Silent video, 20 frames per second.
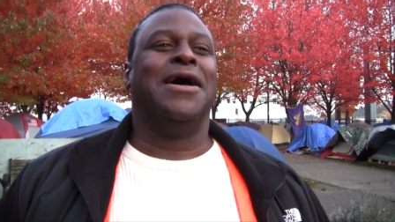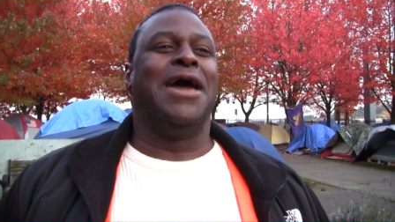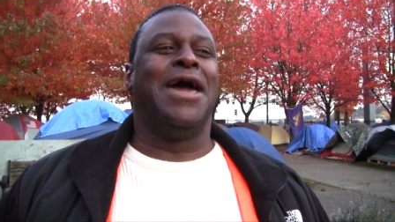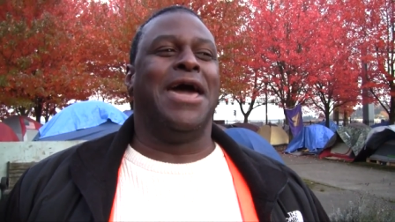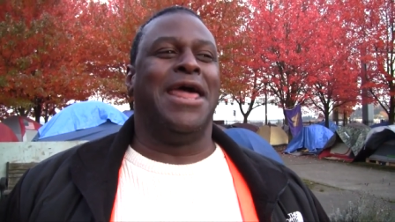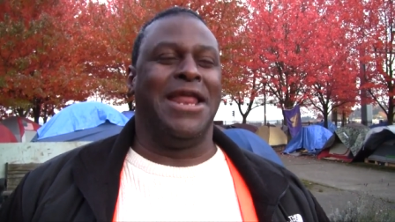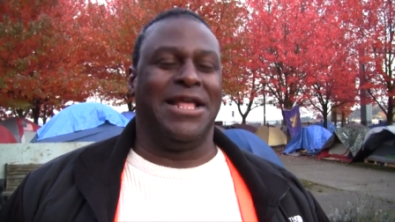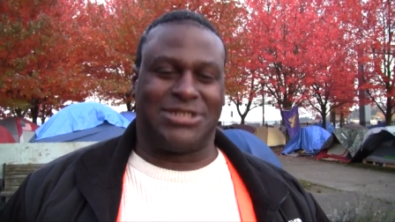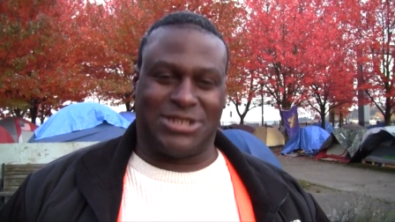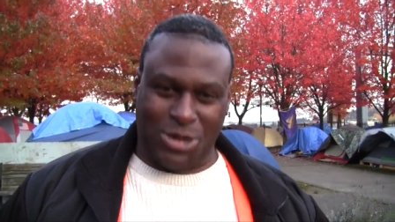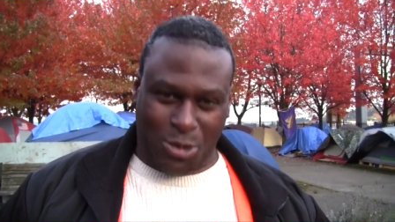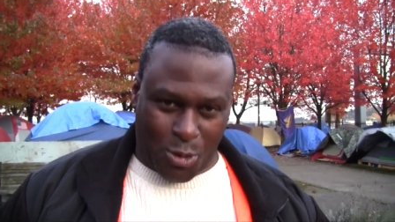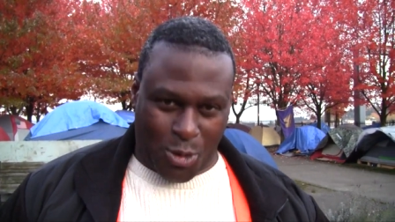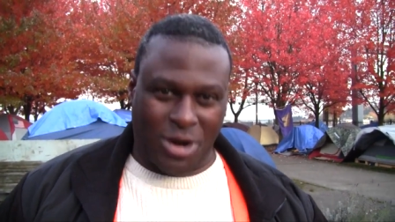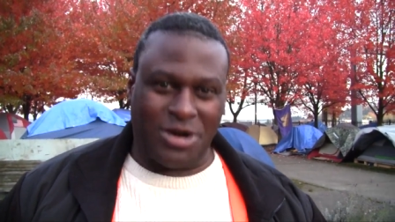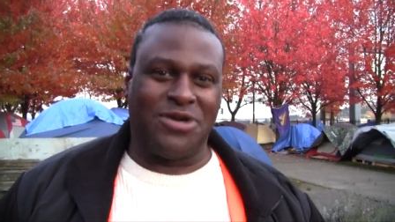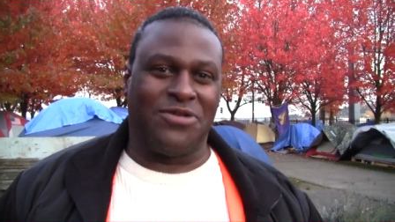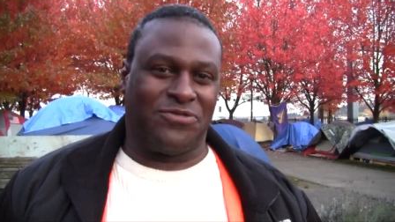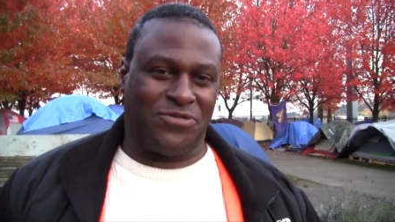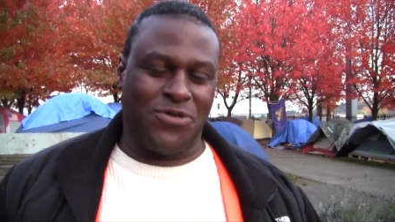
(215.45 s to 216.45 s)
And it's a
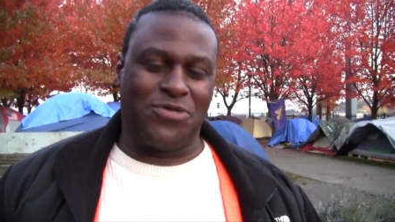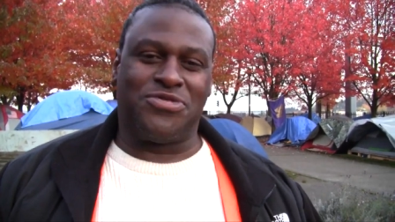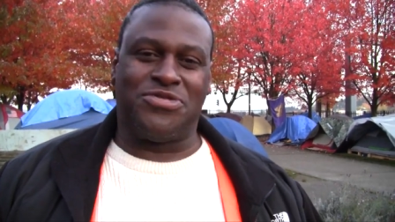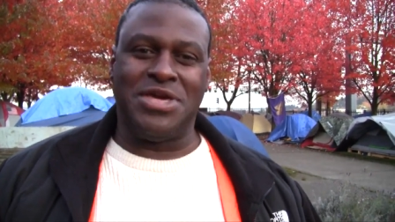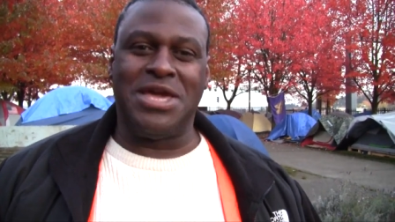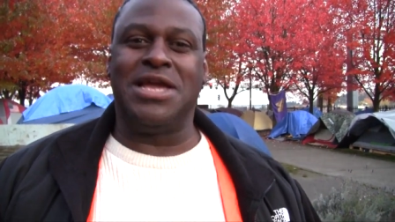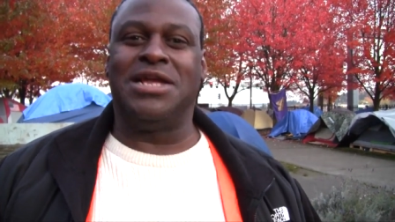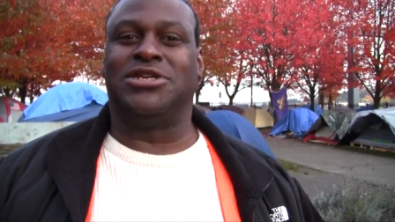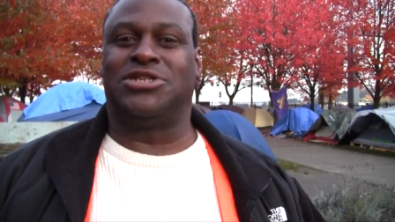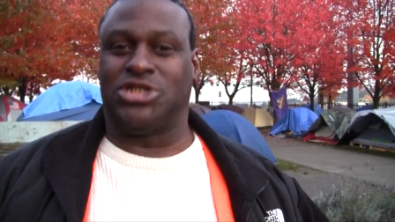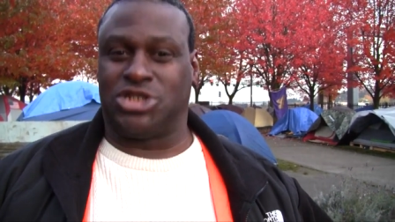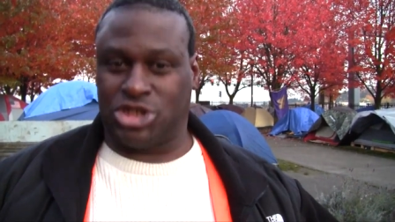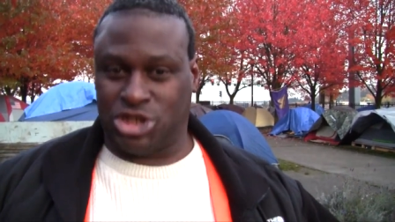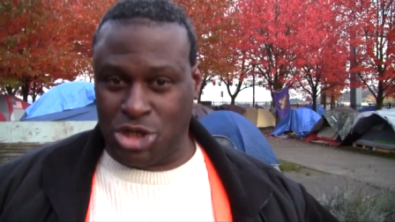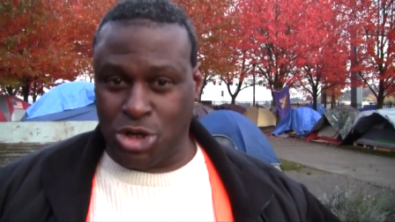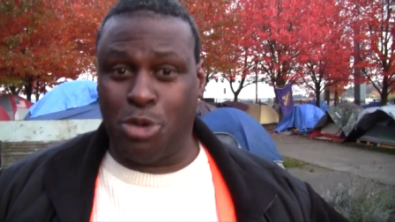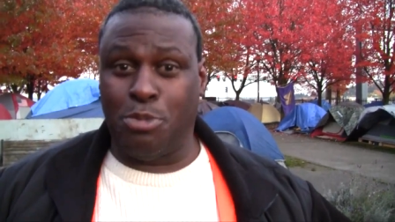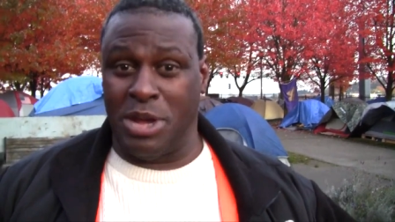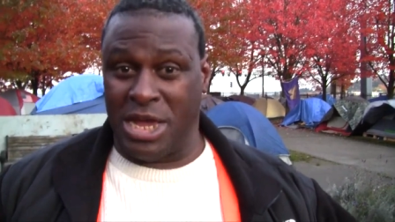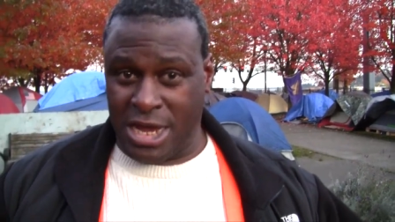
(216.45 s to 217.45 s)
wonderful thing to
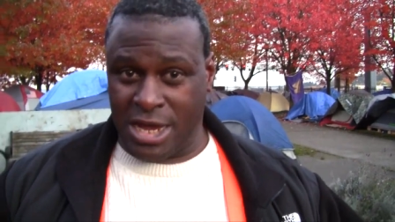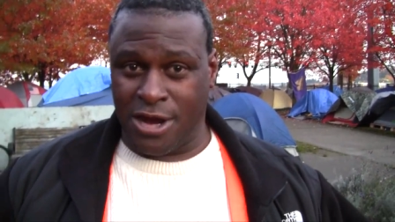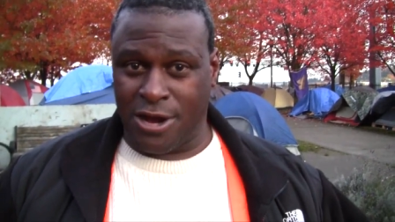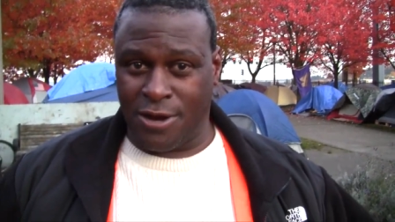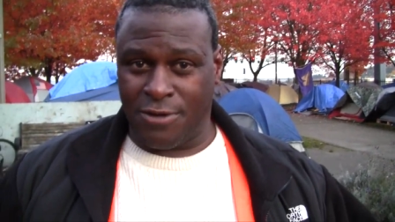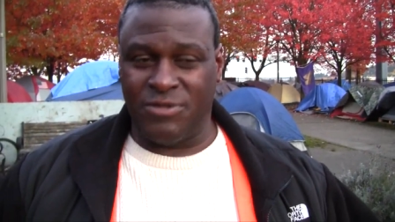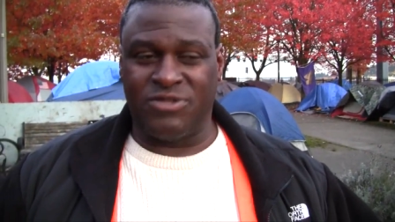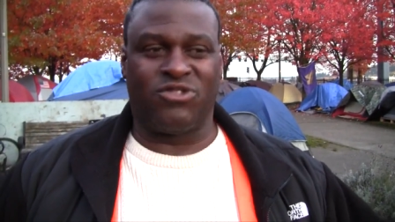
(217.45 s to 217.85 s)
still be here.